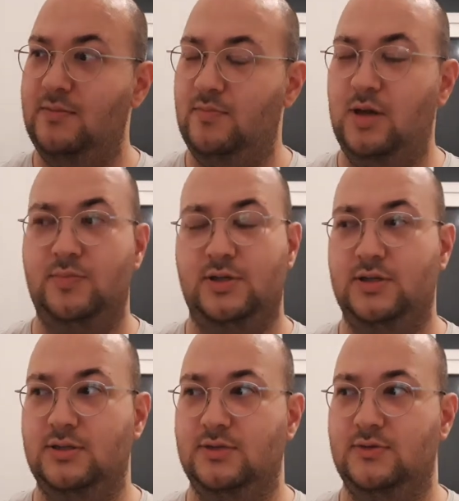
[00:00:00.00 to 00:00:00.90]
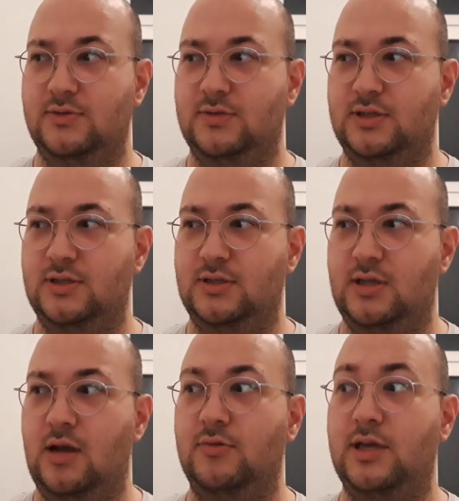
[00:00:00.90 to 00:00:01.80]
might be Charles Hawtrey.
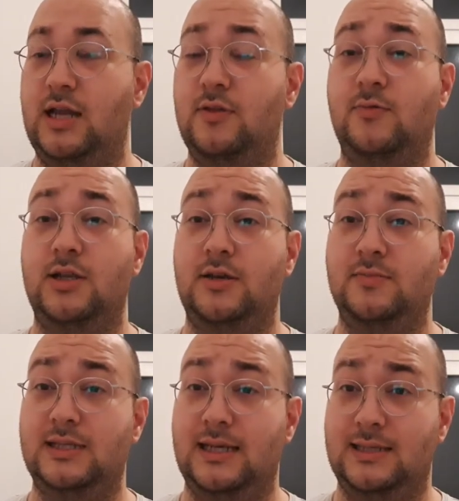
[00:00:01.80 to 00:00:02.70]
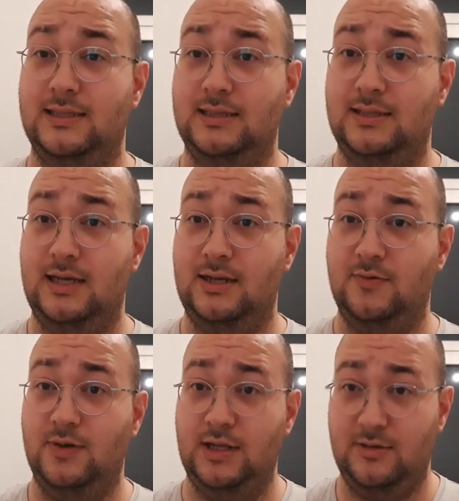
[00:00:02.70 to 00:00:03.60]
No, Kenneth Williams. That's it.
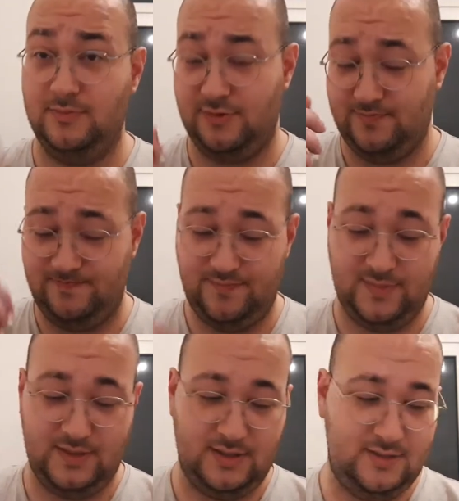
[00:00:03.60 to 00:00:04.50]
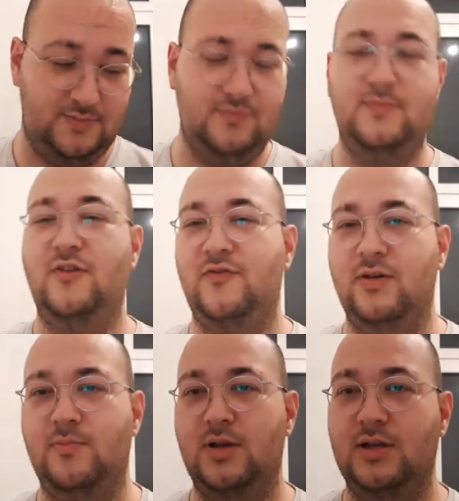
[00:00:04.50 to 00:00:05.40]
Kenneth Williams
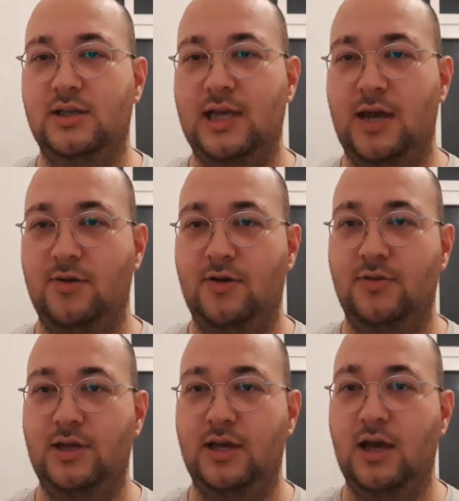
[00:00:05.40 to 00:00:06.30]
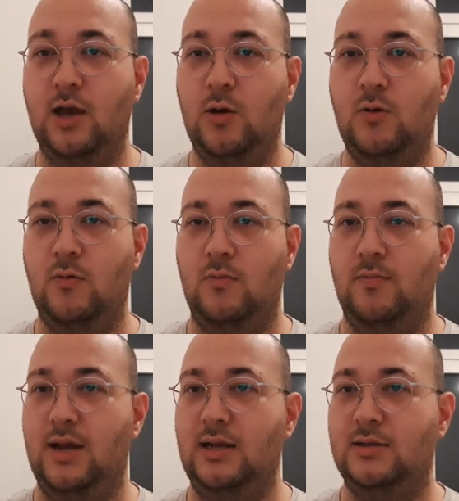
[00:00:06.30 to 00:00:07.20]
from uh, Carry On. The uh, oh
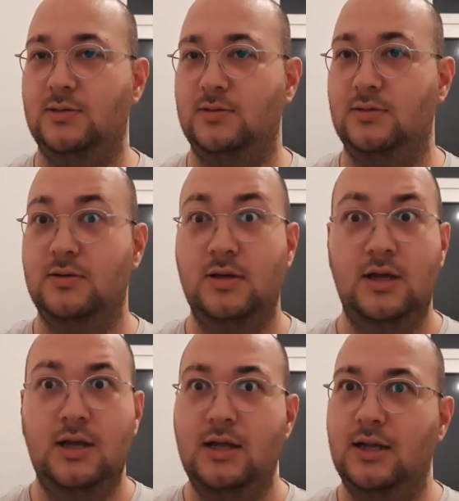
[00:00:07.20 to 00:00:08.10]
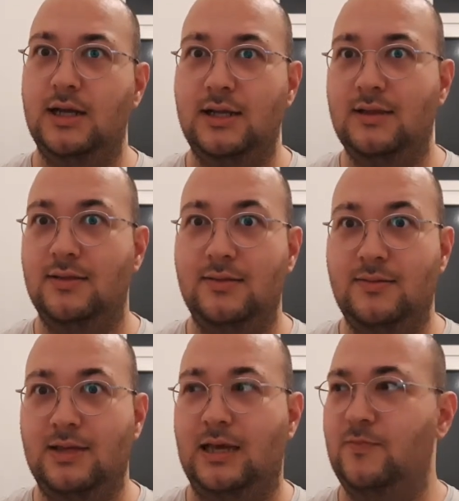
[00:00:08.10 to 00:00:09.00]
matron, like
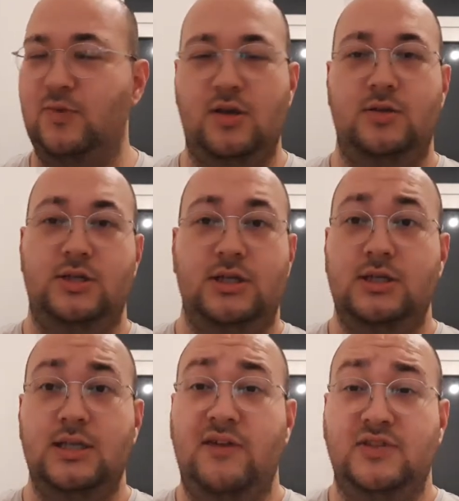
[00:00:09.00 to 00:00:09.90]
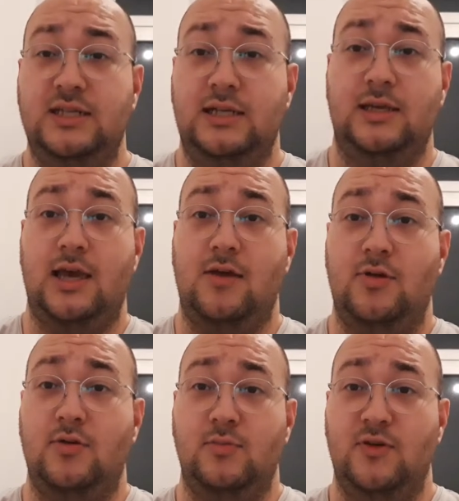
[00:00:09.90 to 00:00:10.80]
that. She's never seen the
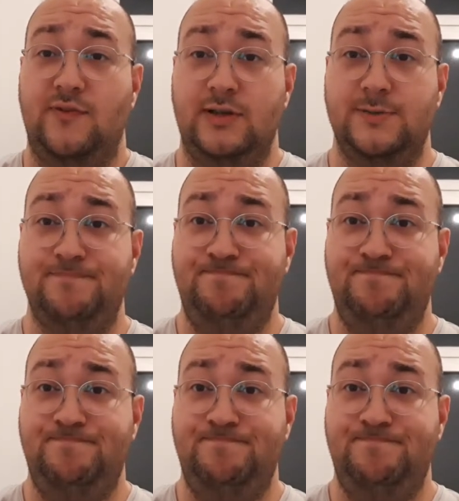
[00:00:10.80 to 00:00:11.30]
Carry On movies